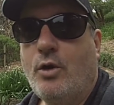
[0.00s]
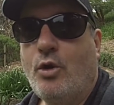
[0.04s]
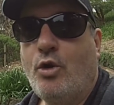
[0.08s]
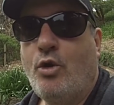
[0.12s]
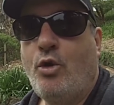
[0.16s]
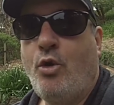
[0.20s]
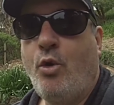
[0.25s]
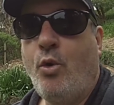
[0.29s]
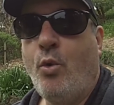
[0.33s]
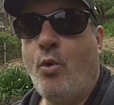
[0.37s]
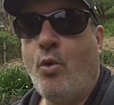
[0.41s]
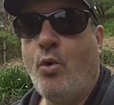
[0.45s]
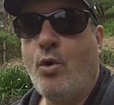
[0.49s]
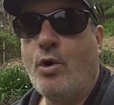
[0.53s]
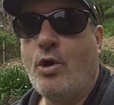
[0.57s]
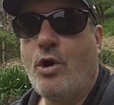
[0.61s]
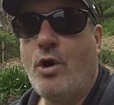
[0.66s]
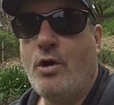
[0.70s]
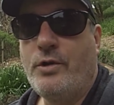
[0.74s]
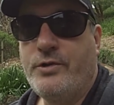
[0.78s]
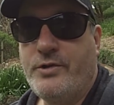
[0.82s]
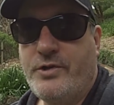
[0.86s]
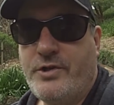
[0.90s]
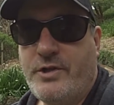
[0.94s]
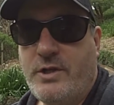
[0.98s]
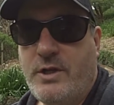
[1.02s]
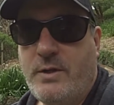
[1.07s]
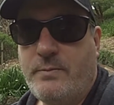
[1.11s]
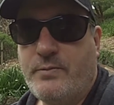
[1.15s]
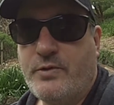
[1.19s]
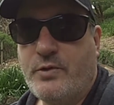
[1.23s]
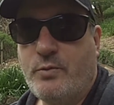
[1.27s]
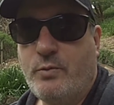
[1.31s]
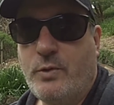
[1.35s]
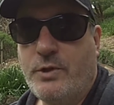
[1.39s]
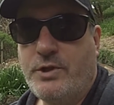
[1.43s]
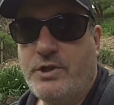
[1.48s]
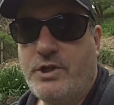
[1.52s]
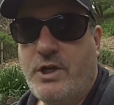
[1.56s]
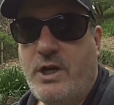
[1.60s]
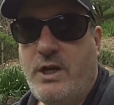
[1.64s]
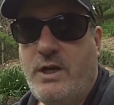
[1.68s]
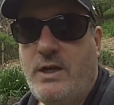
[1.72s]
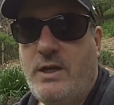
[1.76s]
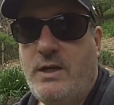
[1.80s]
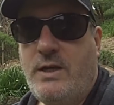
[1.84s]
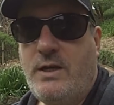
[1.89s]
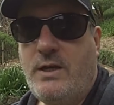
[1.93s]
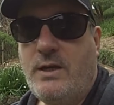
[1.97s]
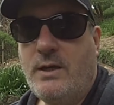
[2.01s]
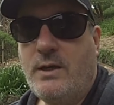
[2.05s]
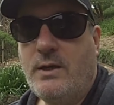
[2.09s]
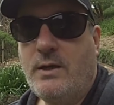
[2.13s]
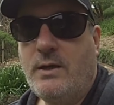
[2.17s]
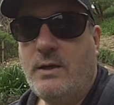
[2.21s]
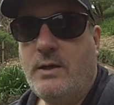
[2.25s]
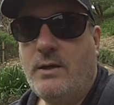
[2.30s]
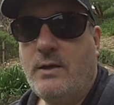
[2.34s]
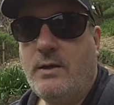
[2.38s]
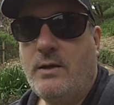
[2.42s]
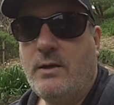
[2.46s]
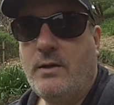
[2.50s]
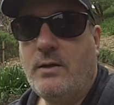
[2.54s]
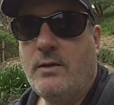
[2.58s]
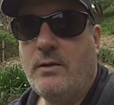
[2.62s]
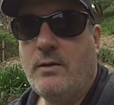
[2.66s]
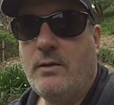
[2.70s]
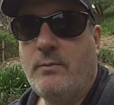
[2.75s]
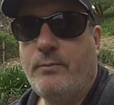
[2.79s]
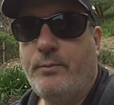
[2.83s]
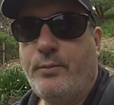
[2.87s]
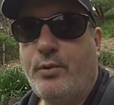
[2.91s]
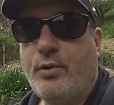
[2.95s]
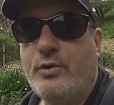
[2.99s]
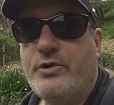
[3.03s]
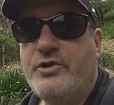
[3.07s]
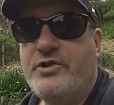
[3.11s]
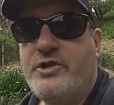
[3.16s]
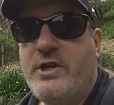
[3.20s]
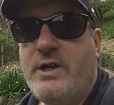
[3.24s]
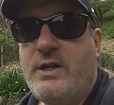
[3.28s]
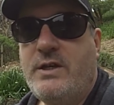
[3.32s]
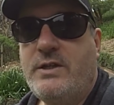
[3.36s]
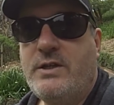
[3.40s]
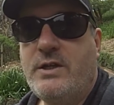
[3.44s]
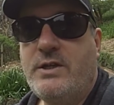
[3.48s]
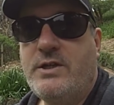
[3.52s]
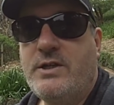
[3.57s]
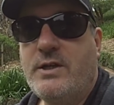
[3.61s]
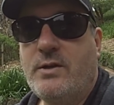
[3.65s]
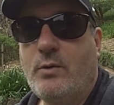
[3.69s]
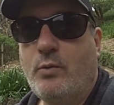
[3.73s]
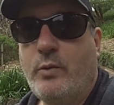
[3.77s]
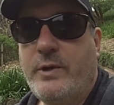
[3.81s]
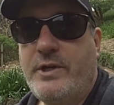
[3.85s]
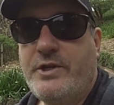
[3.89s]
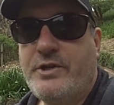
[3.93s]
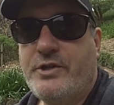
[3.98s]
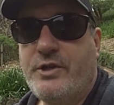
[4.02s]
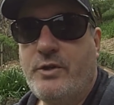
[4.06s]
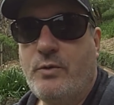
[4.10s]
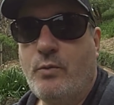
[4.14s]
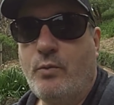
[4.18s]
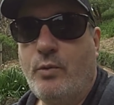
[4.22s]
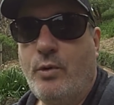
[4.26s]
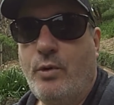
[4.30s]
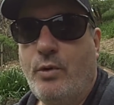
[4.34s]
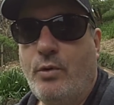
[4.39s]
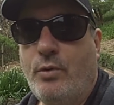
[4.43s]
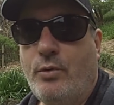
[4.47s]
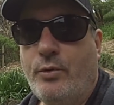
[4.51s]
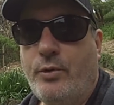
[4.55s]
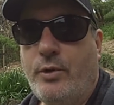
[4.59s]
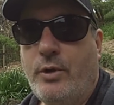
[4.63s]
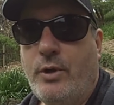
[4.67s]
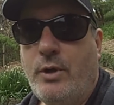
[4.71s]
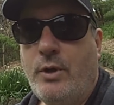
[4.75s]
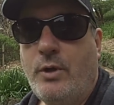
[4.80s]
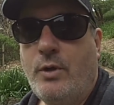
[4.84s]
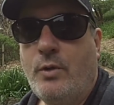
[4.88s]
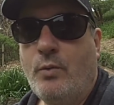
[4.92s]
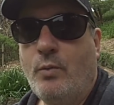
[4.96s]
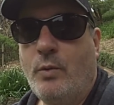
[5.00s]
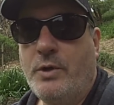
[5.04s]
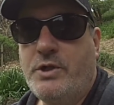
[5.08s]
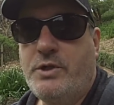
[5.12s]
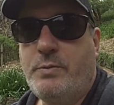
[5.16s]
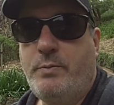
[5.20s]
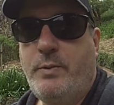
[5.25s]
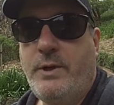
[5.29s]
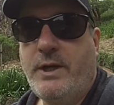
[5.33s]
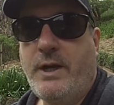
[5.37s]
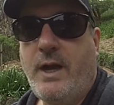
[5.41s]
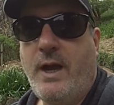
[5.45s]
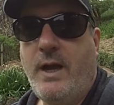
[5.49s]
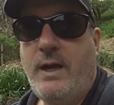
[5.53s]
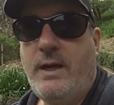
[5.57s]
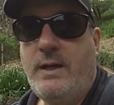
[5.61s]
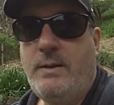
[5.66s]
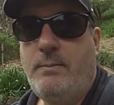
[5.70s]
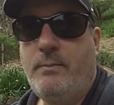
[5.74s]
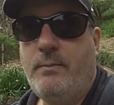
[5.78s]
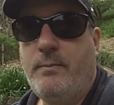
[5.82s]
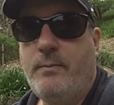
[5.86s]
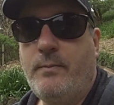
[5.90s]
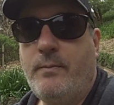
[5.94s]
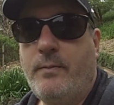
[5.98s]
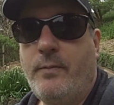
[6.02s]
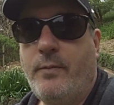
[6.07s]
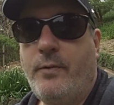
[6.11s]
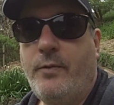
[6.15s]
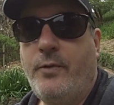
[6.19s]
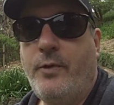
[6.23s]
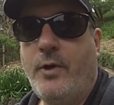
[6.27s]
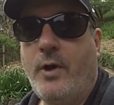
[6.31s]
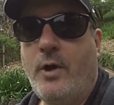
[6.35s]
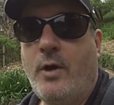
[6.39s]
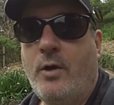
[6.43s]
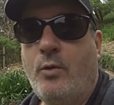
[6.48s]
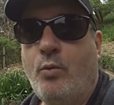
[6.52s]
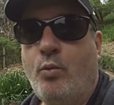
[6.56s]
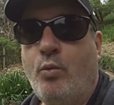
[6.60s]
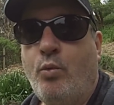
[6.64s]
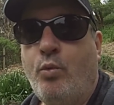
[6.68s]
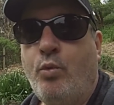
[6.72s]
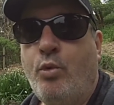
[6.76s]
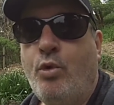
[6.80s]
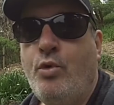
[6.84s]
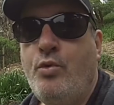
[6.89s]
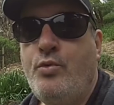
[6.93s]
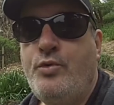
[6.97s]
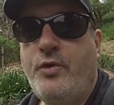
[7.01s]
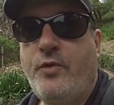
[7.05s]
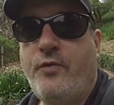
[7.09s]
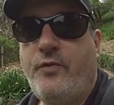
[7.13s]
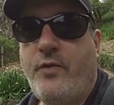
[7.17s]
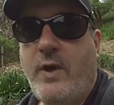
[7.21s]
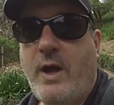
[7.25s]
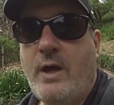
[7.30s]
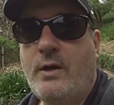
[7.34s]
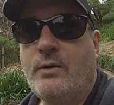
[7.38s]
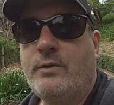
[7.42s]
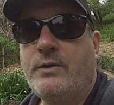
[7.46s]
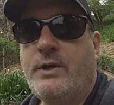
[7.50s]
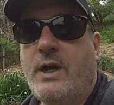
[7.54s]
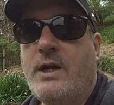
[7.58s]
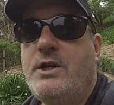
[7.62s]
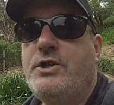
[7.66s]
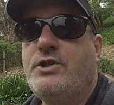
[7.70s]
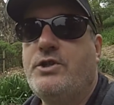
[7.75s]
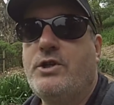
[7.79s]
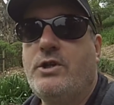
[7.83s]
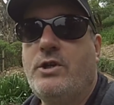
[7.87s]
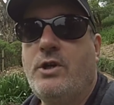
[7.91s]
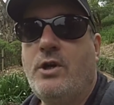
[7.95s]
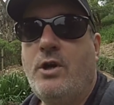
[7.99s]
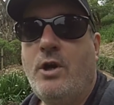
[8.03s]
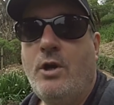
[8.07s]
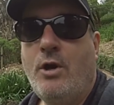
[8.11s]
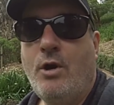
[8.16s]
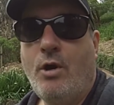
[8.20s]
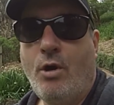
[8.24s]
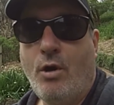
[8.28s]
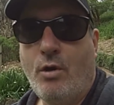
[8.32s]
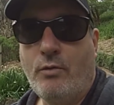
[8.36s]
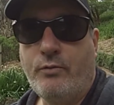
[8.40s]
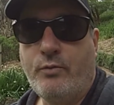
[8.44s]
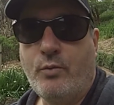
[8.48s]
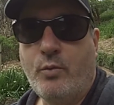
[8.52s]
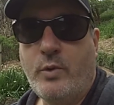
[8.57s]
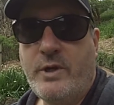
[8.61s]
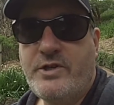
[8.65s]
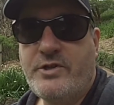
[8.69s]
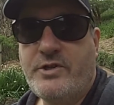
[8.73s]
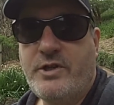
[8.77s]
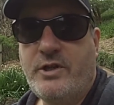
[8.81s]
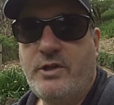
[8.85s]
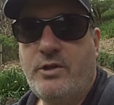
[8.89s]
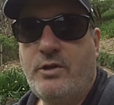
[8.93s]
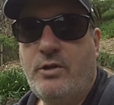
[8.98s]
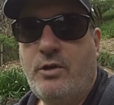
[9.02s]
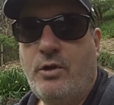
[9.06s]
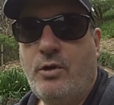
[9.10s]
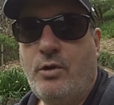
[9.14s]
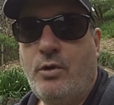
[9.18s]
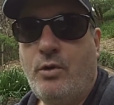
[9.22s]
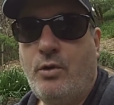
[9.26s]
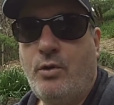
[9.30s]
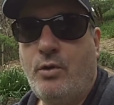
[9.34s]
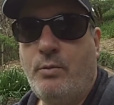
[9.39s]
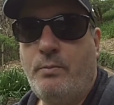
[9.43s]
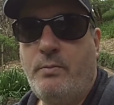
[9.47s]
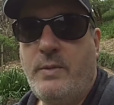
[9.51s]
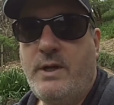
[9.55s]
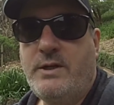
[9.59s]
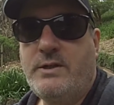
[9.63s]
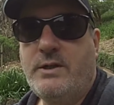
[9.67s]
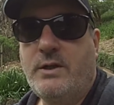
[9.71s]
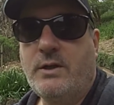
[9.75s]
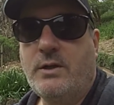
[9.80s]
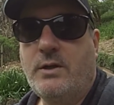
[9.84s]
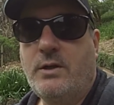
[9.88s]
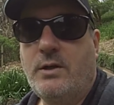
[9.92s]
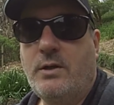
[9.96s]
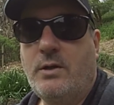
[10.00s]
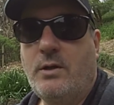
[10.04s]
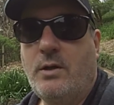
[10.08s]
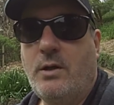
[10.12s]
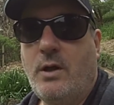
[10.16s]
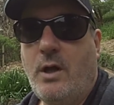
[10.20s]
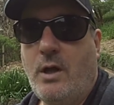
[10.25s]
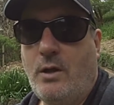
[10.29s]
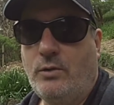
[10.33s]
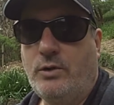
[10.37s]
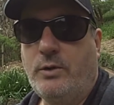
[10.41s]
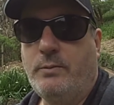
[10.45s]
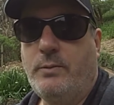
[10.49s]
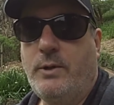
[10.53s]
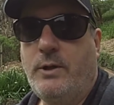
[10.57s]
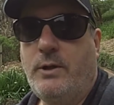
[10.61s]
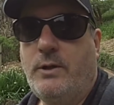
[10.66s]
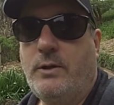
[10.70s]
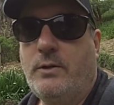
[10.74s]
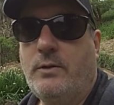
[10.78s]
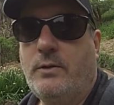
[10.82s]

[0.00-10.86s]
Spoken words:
core concepts which he presented to the Western world, which became the root foundation of Western Hermetic alchemy.